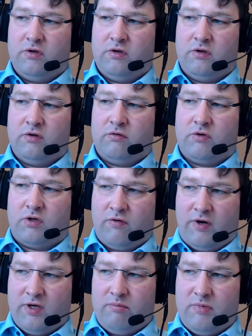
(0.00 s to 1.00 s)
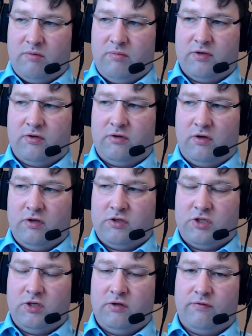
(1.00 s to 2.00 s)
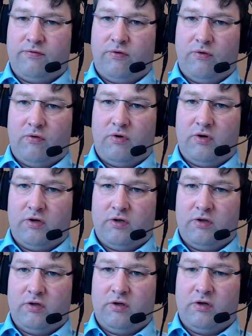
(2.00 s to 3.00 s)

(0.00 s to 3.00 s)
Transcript: requirement methodology for